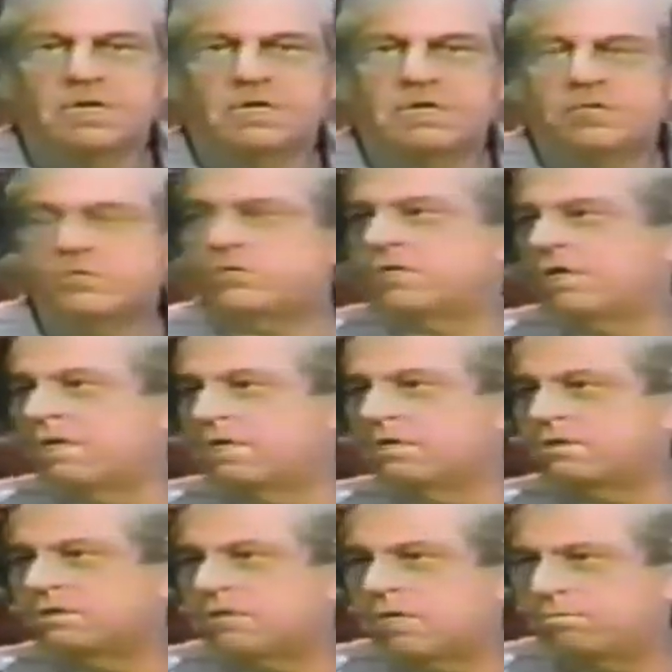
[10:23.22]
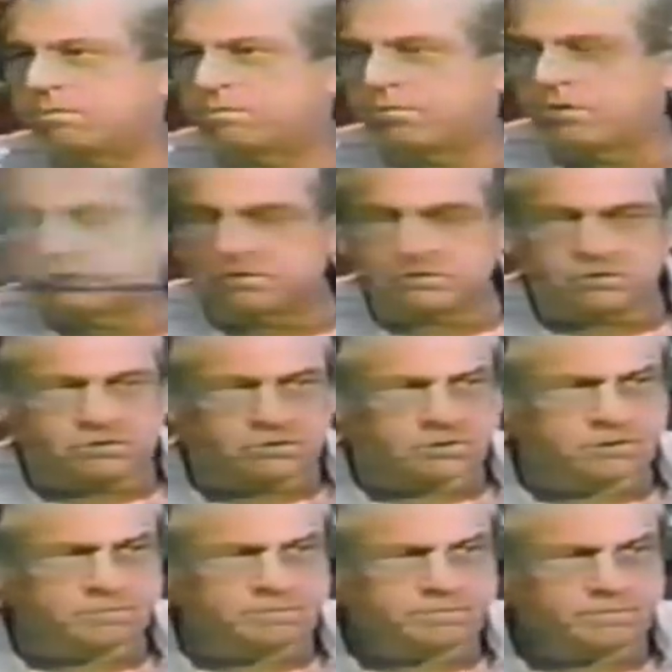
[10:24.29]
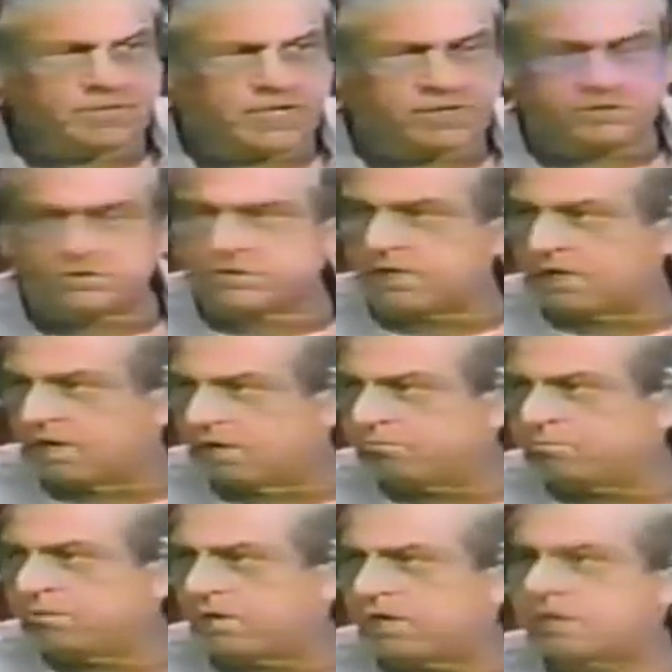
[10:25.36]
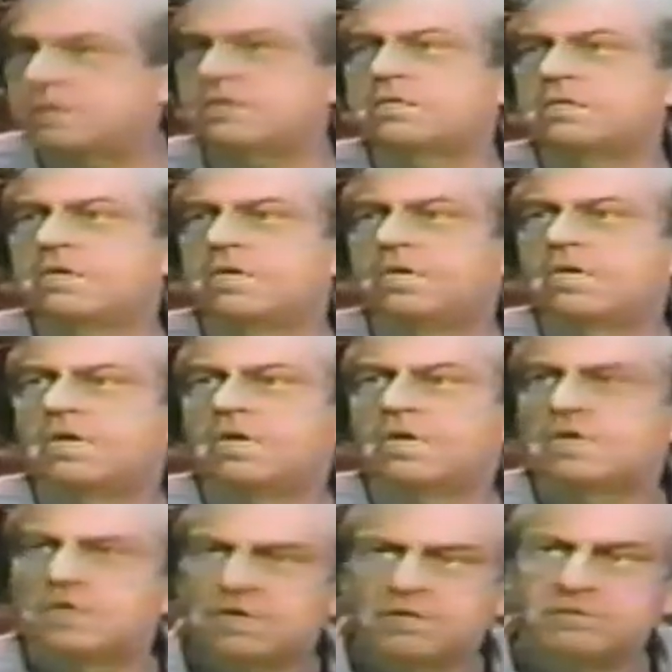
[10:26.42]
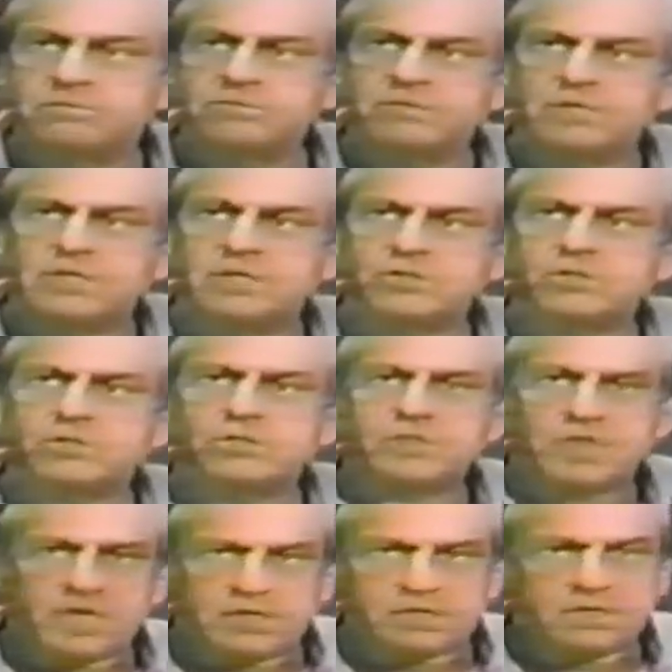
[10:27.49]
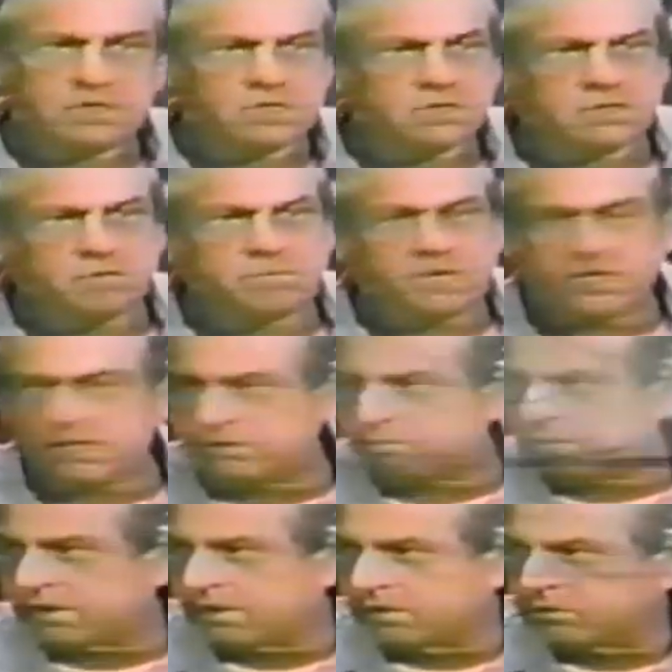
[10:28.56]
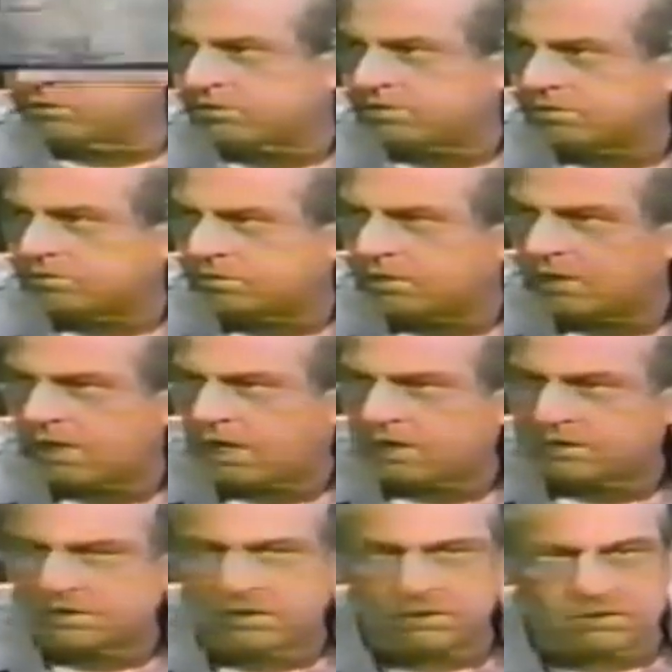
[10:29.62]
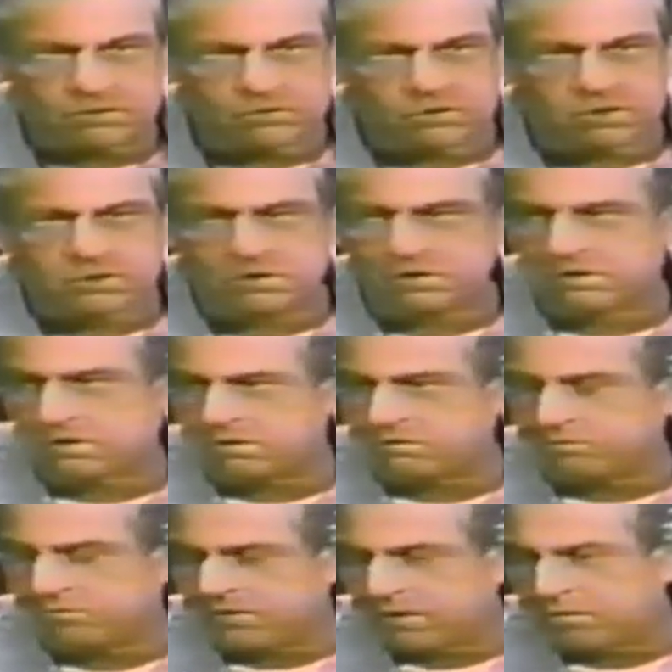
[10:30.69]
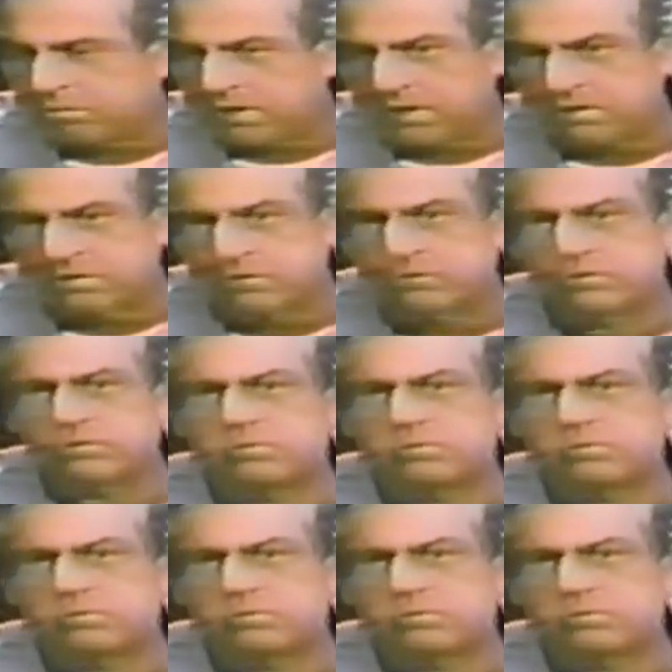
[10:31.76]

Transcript: His son, J.P. Morgan Jr., had to sell off part of his estate to pay his bills to art dealers such as the Duveen brothers.